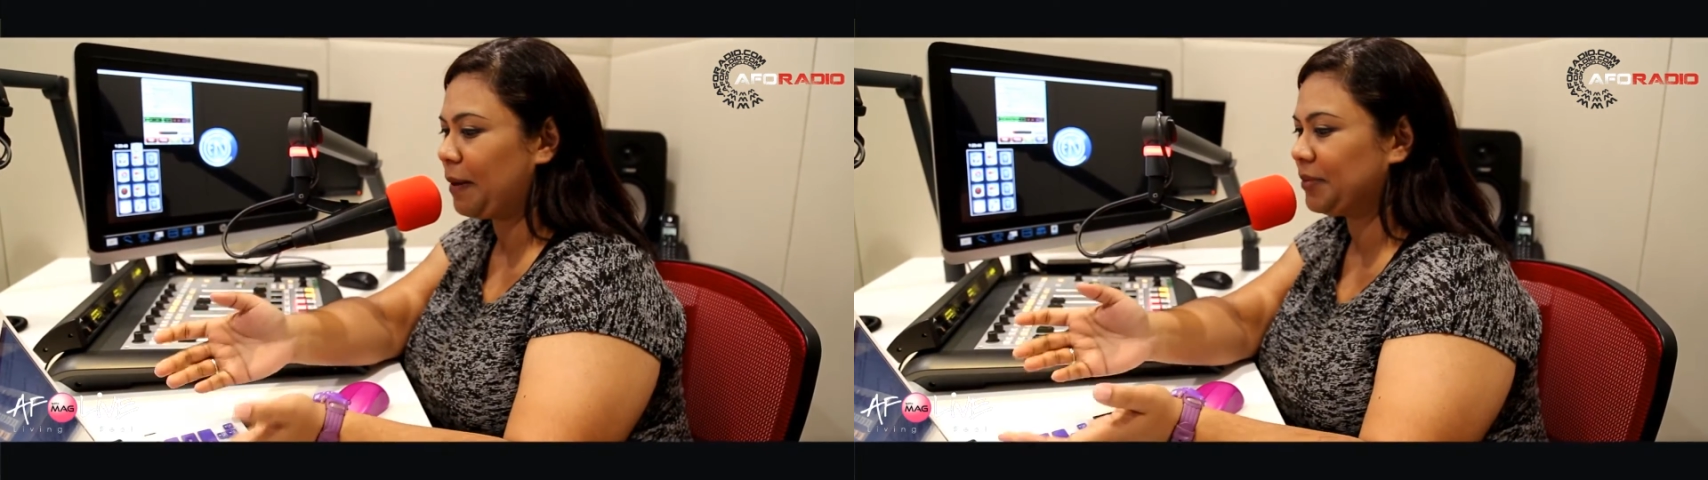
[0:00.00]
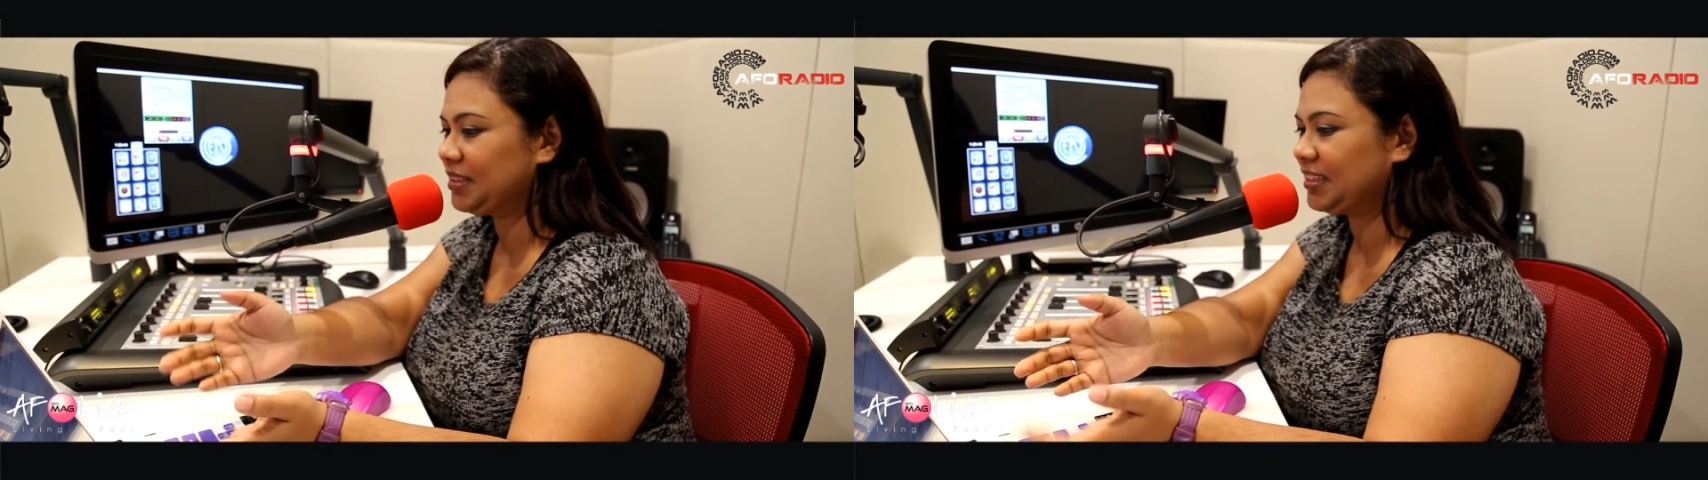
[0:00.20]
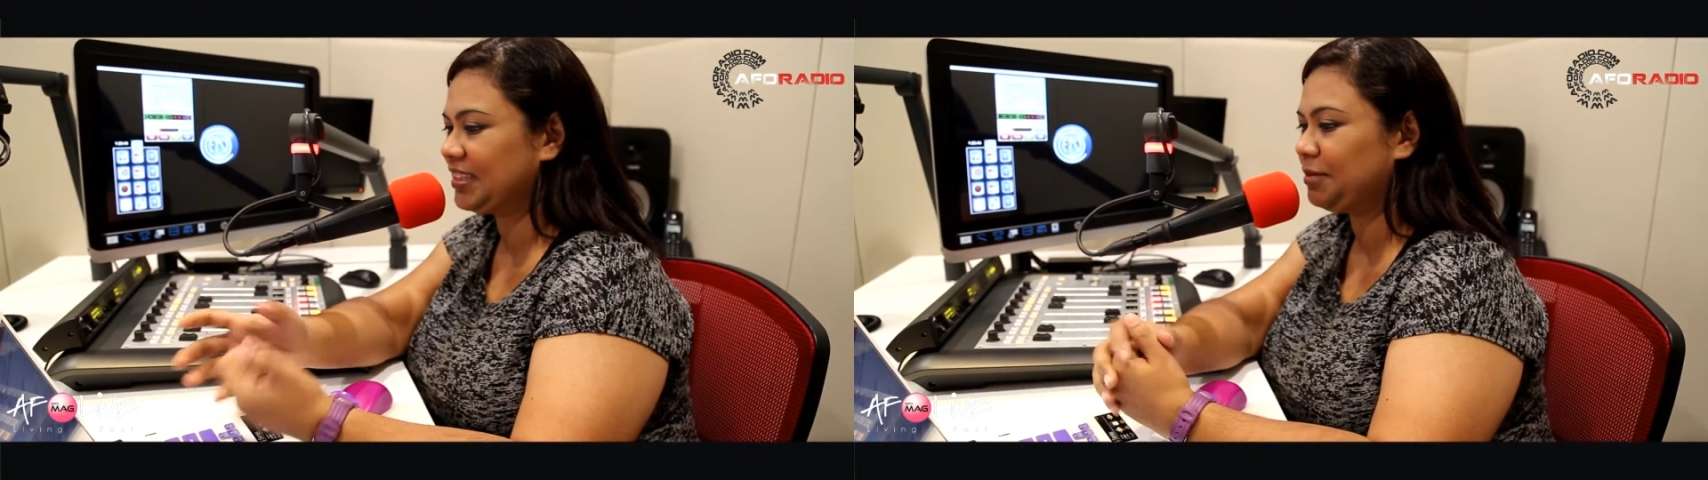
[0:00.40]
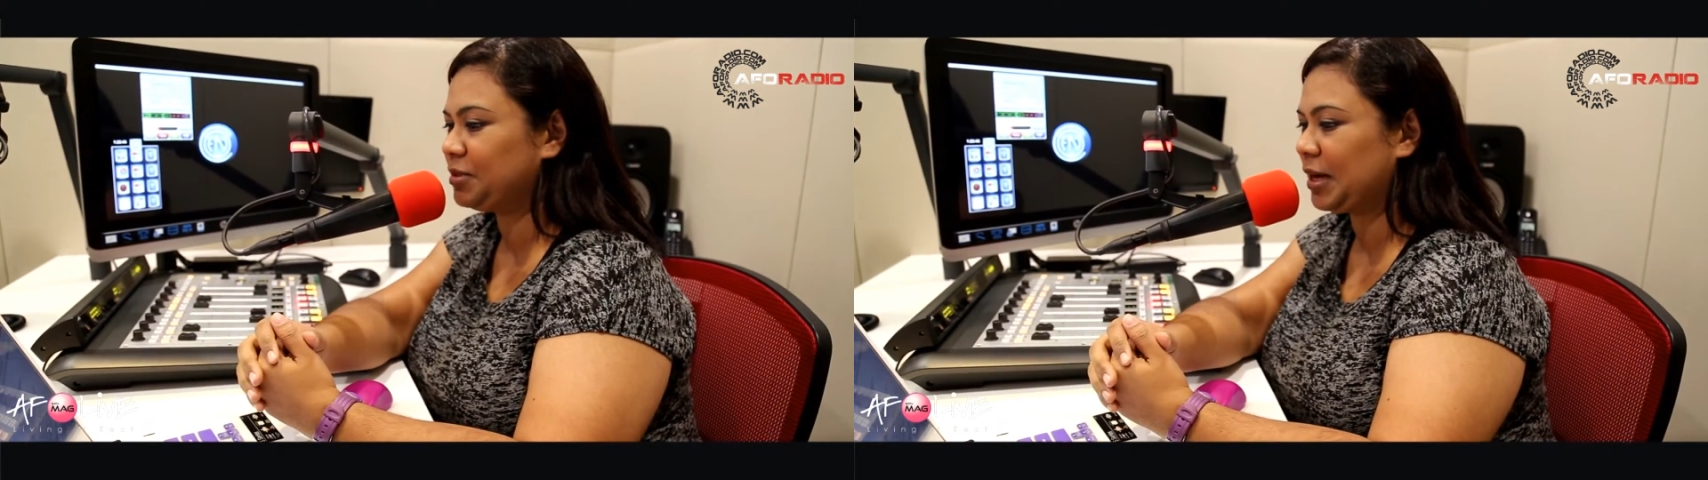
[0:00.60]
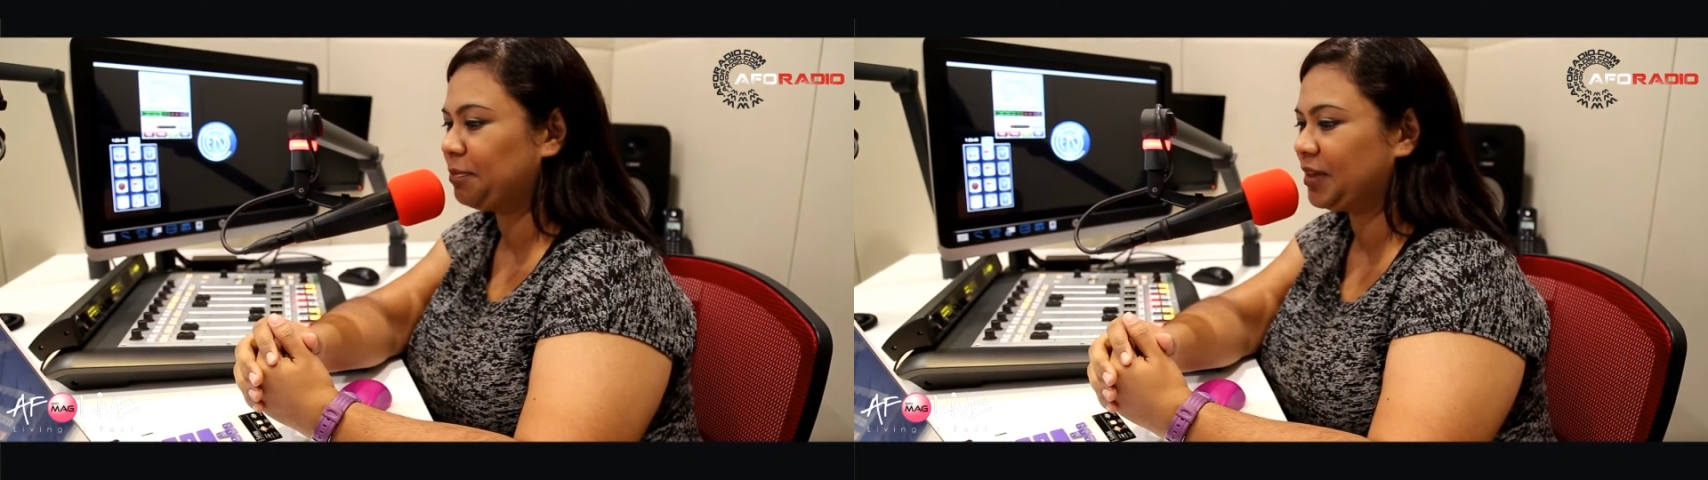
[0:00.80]
Badminton
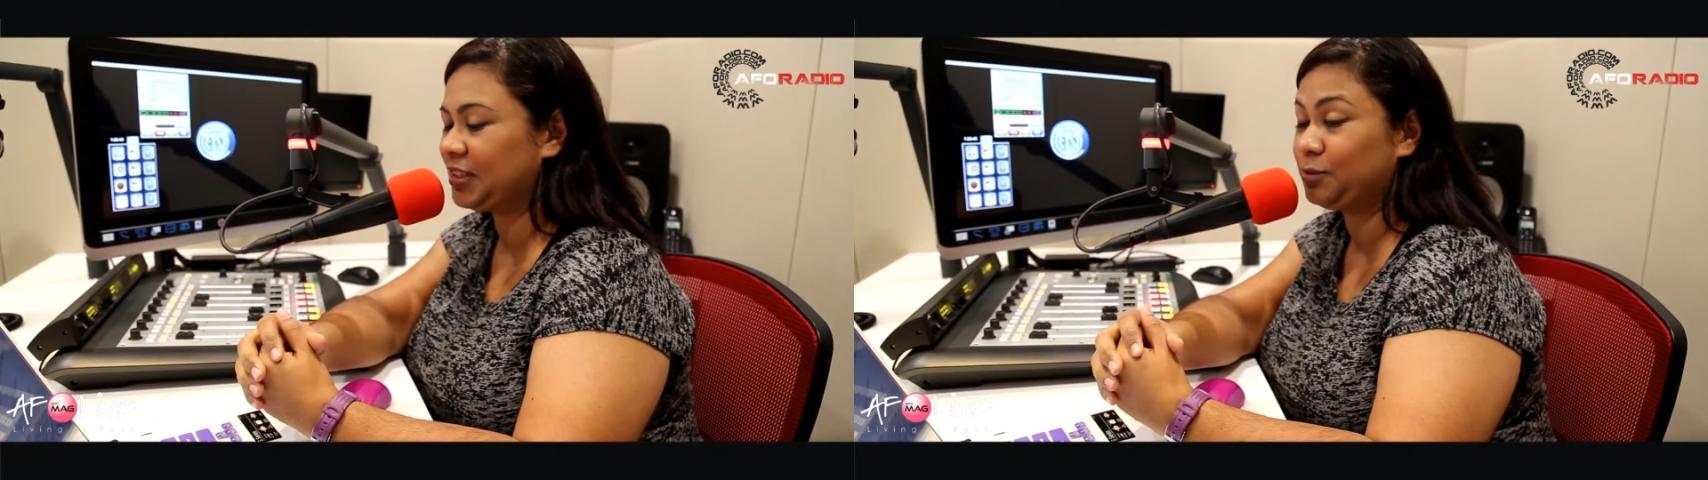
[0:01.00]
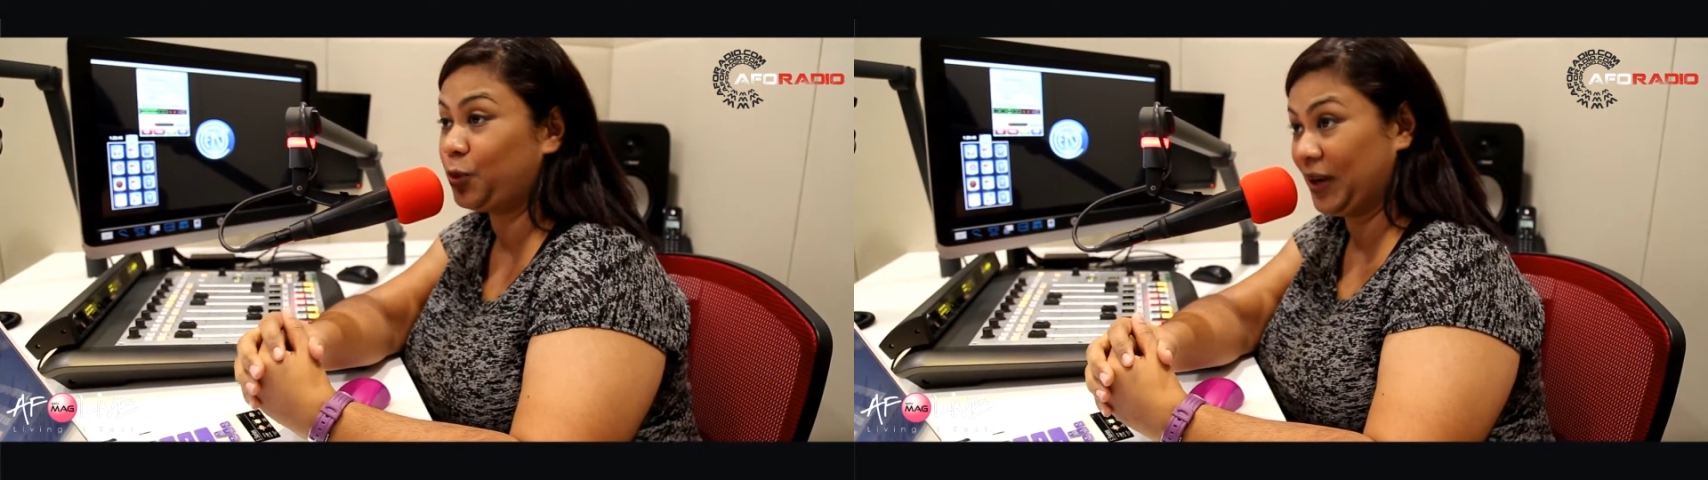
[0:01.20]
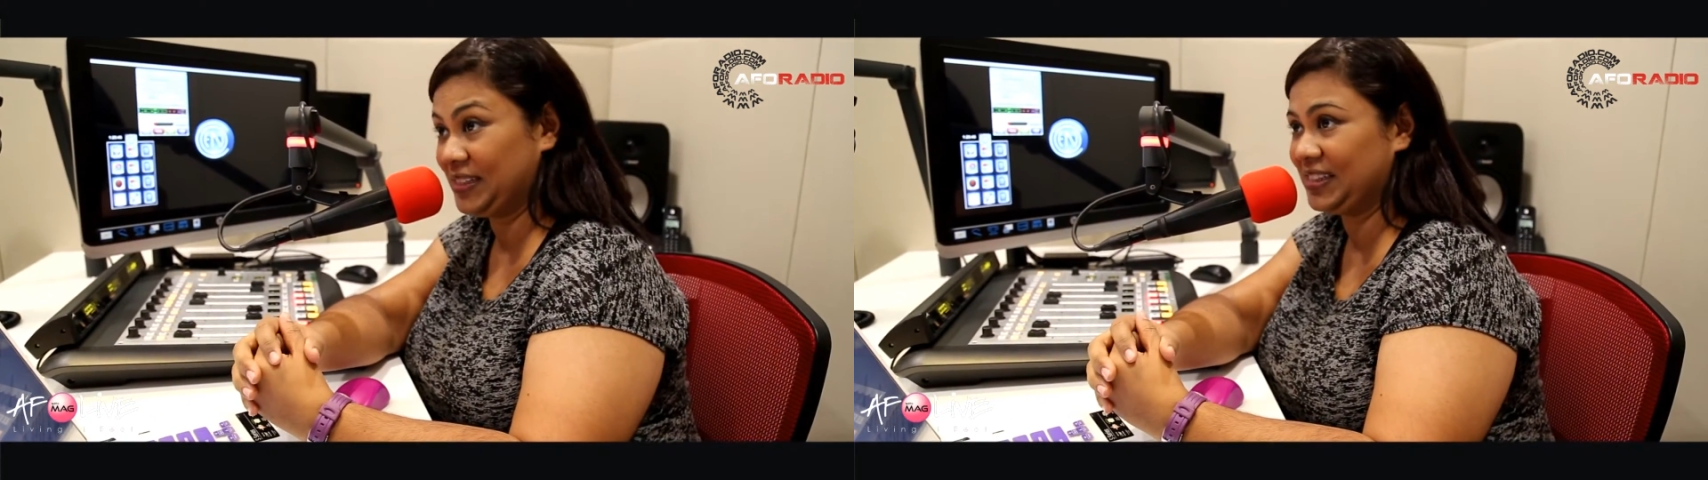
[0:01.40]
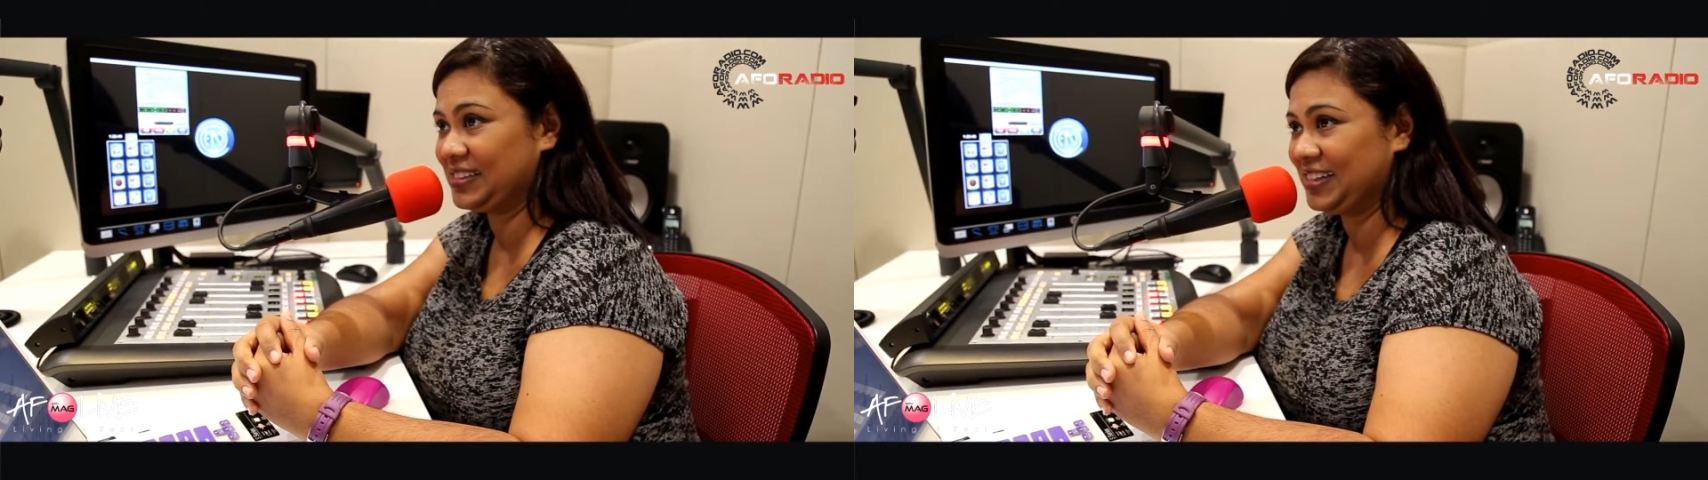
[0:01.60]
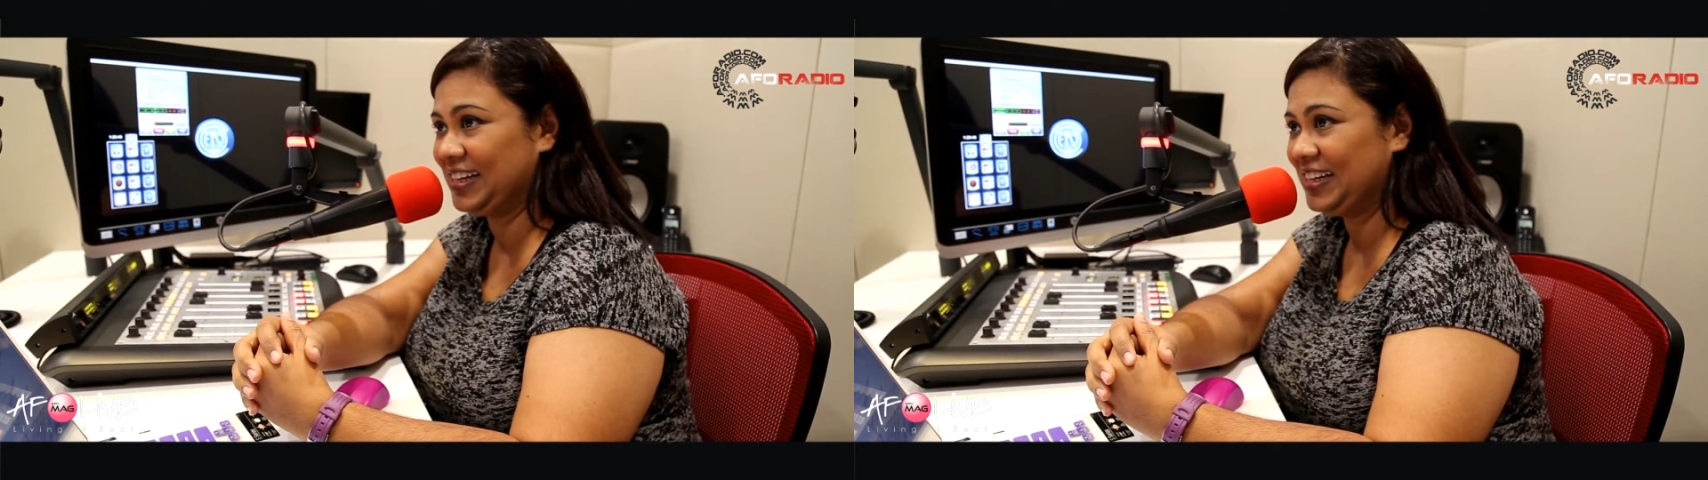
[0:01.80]
Team Championship
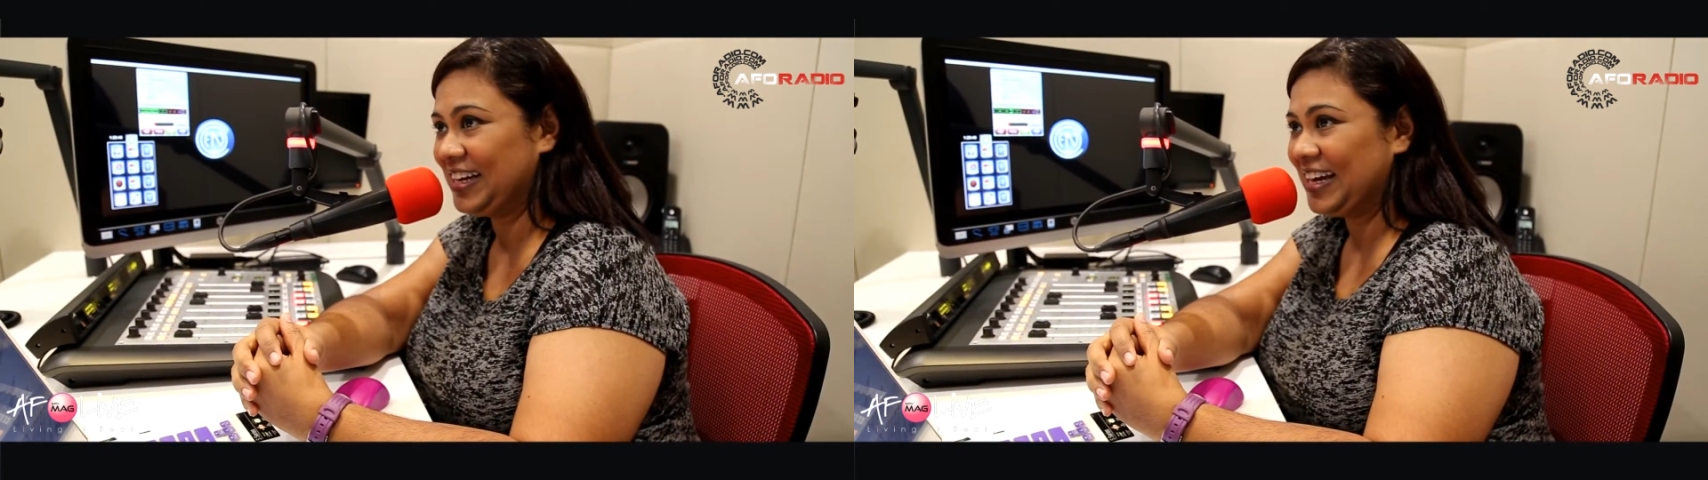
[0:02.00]
2016.